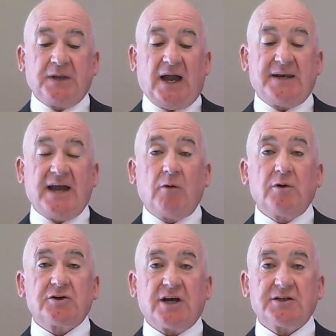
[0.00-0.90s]
And now
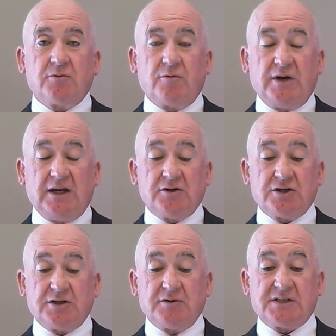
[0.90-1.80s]
we're trying to
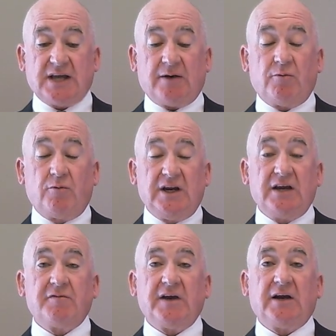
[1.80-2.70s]
reintroduce and
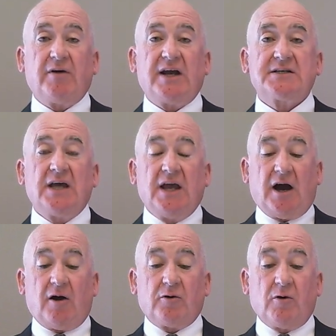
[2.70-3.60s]
reinvigorate
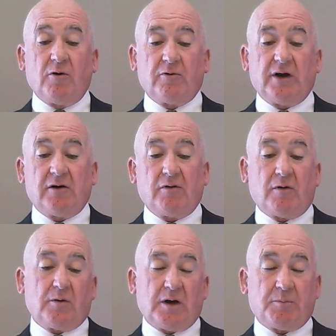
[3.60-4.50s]
our
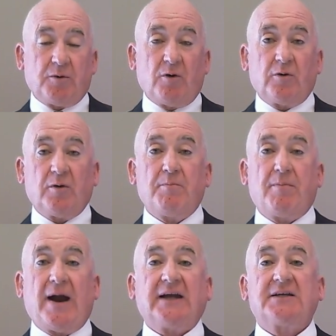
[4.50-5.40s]
co-curricular program
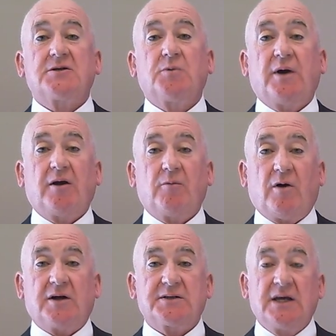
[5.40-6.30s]
back to where it
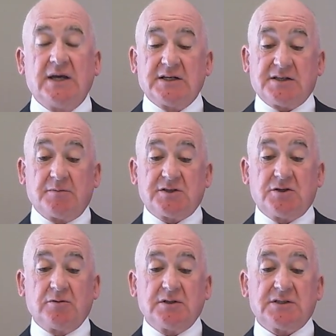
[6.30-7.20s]
was. Some
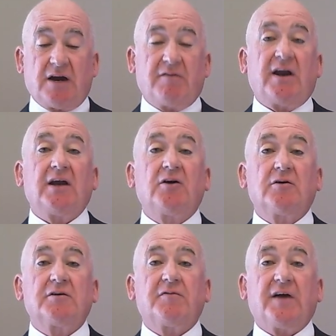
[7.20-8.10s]
students are very
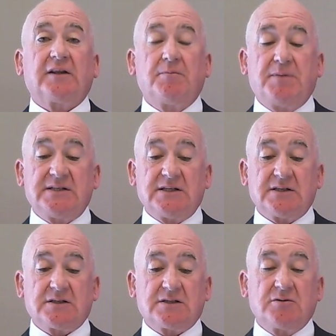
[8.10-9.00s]
good. In fact, the
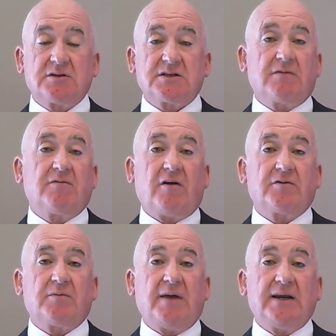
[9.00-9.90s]
busiest students are
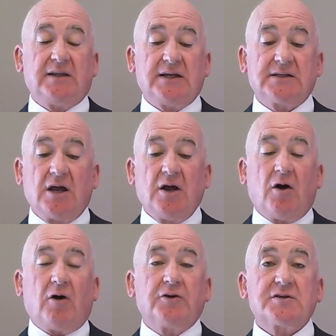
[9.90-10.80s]
involved in many things.
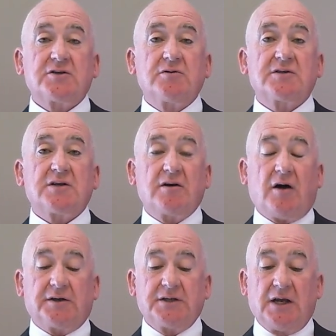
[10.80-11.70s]
Other students are not.